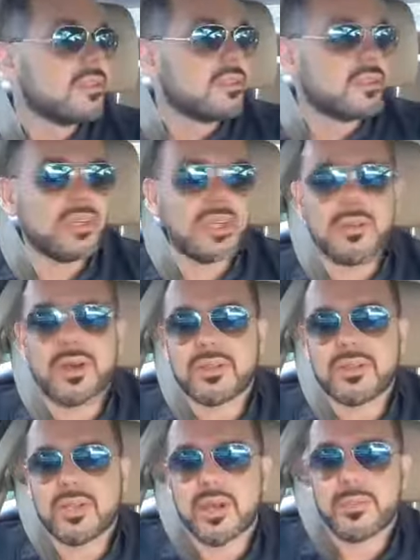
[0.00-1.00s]
talk about a
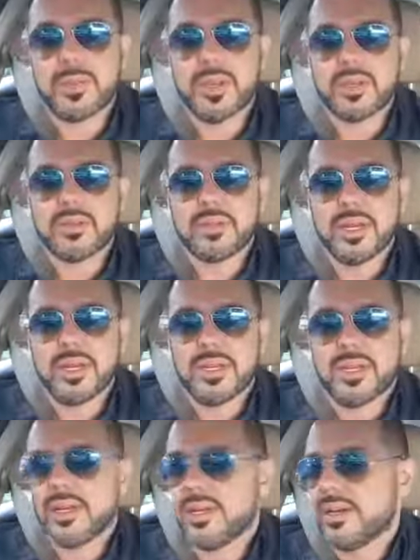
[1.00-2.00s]
topic that
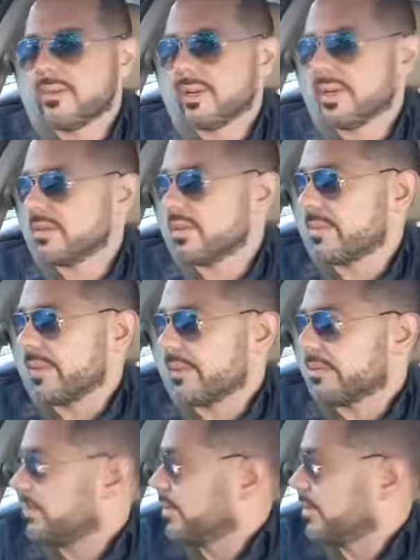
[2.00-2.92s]
I want to talk about.